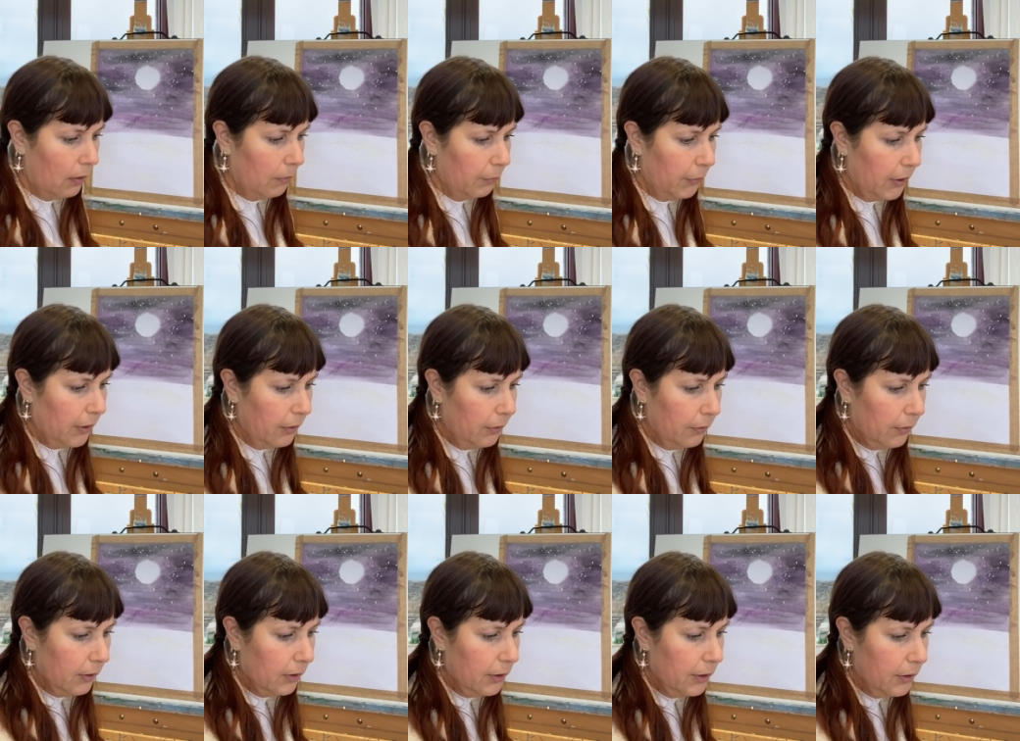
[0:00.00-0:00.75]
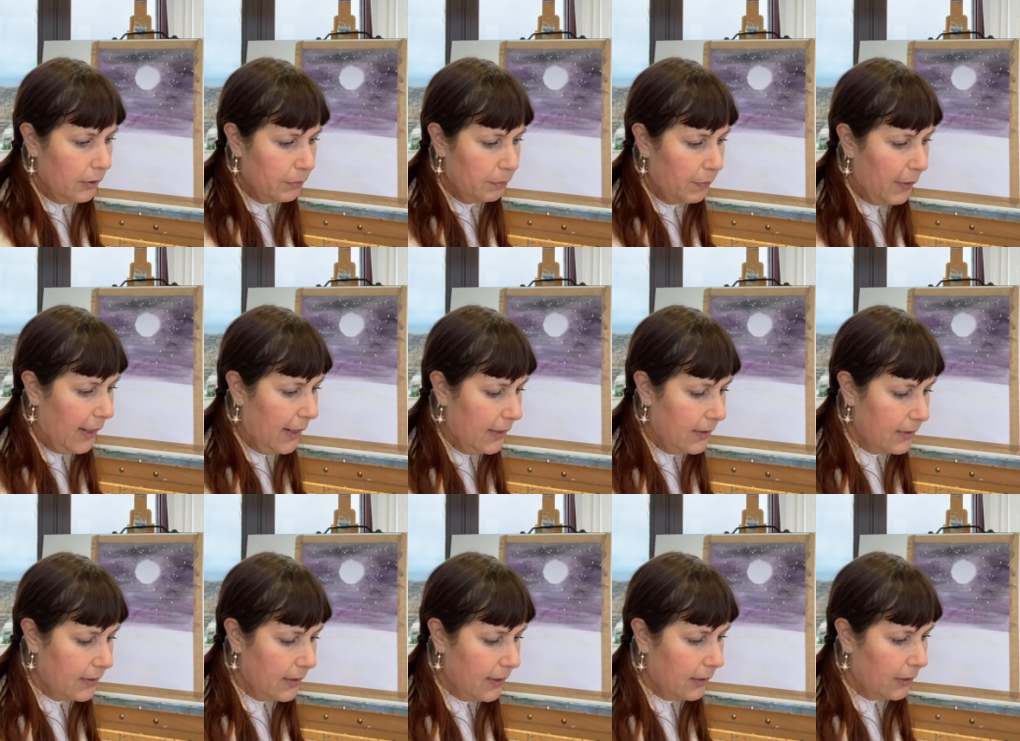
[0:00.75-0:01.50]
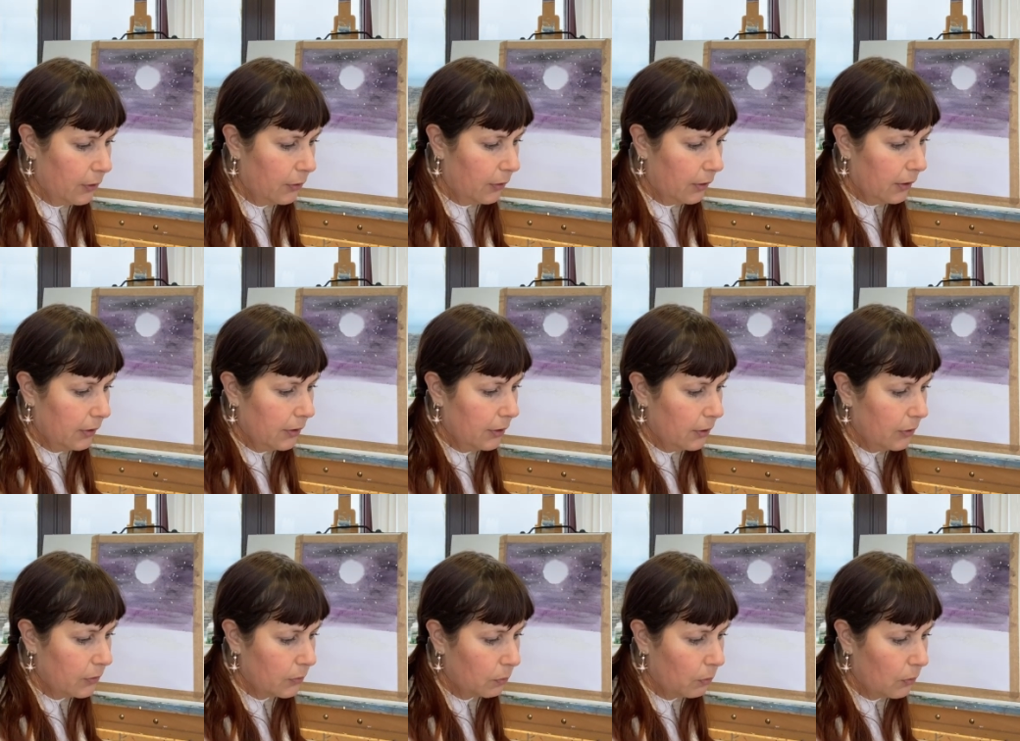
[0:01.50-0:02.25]
you can use basic you can
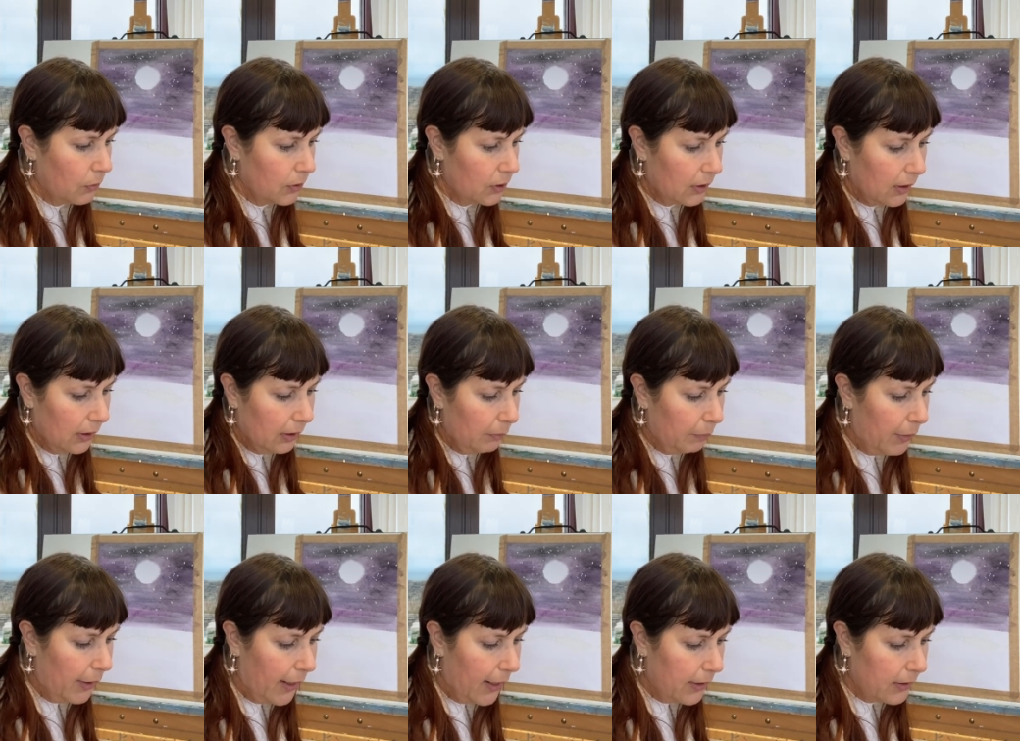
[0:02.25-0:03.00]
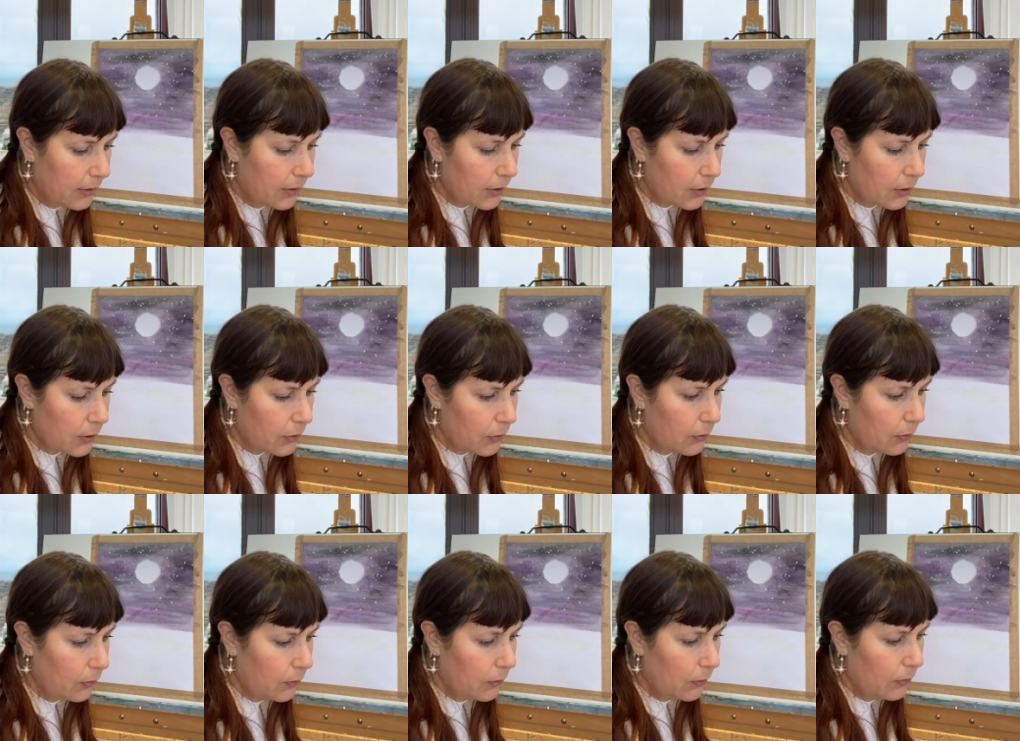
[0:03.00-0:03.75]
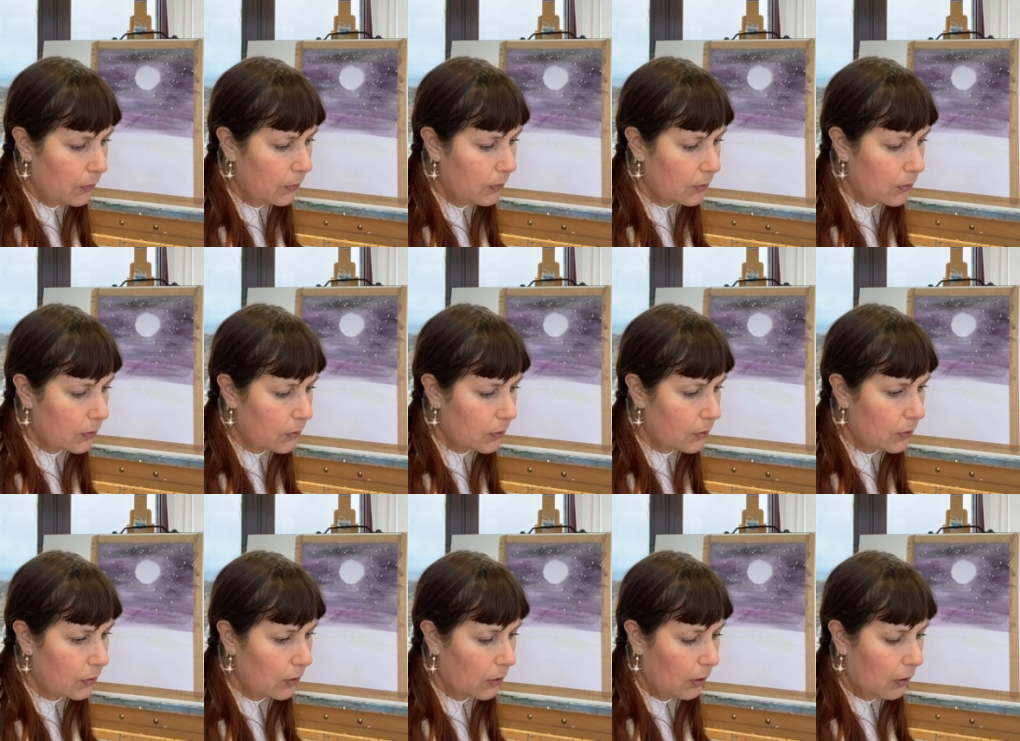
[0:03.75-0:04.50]
use watercolor pencils